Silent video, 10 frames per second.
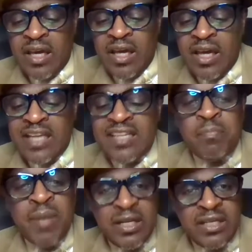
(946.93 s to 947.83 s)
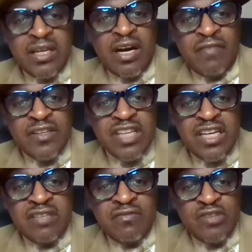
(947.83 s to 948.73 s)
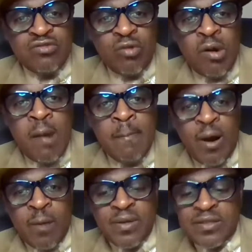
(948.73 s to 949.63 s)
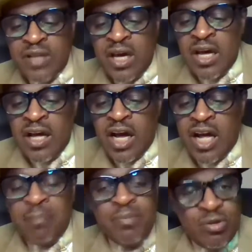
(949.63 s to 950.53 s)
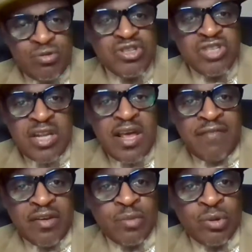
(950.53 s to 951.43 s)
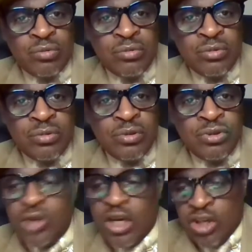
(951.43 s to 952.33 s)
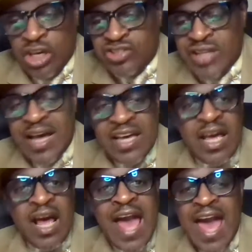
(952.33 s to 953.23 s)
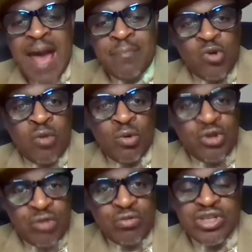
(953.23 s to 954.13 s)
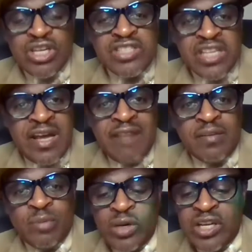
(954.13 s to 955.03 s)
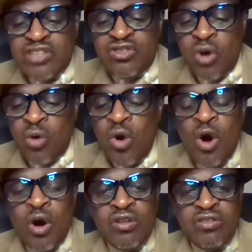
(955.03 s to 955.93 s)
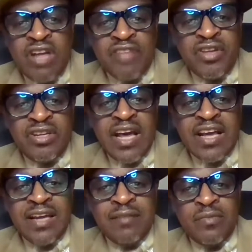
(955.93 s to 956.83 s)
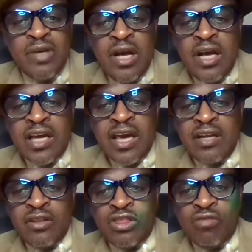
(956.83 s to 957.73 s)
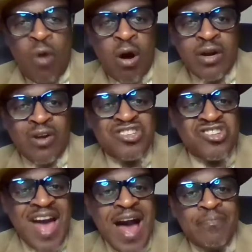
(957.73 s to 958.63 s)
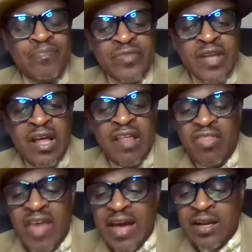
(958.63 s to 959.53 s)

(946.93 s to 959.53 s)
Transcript: independent of its individual purpose, abuse is inevitable. It's not abnormal use is inevitable. It is nothing that can thwart or stop that